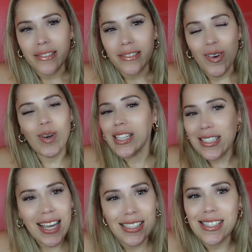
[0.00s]
All it
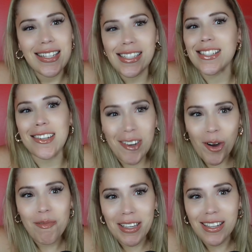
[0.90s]
takes is to know
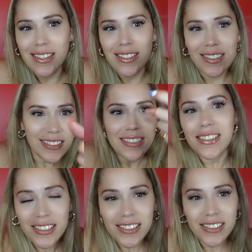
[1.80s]
me.
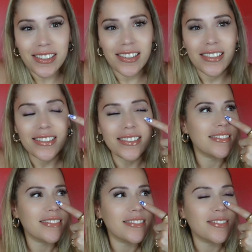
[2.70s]
Hook.
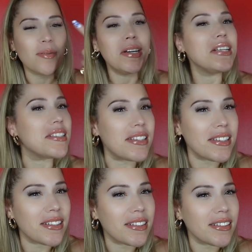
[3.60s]
What is
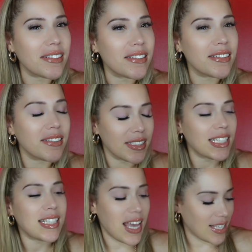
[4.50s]
it?
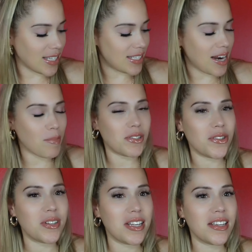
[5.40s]
Is access an
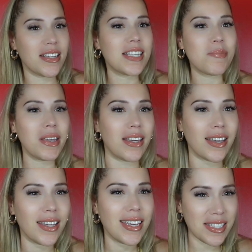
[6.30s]
opportunity? It's me.
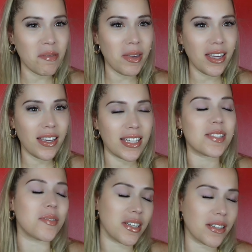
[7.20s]
Is it me? It's
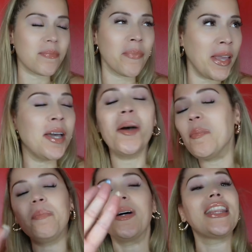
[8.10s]
me.
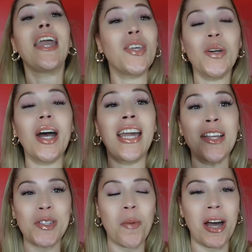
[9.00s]
But thank you again
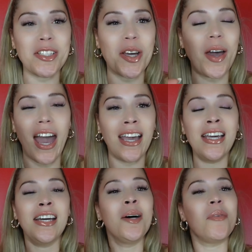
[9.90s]
so much. Okay,
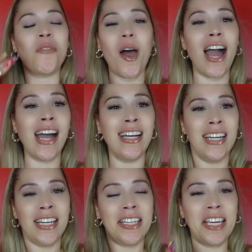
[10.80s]
before I
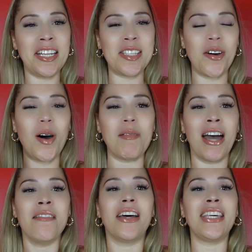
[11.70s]
get into all my
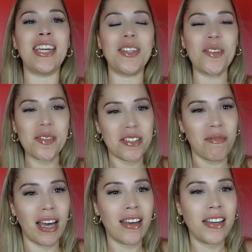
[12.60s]
thank yous and
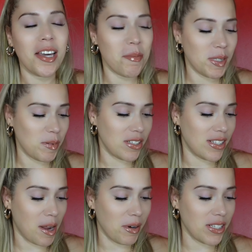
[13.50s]
my Emmy speeches and
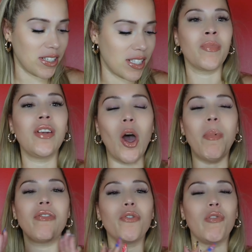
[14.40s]
nominations. No, but
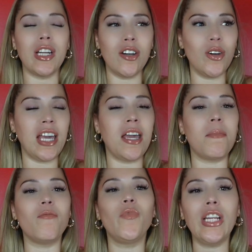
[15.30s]
for real, it
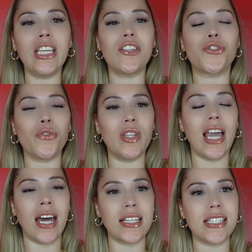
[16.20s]
really, truly,
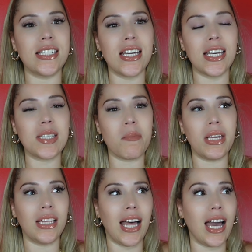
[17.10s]
honestly does mean a
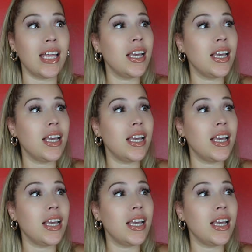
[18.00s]
lot.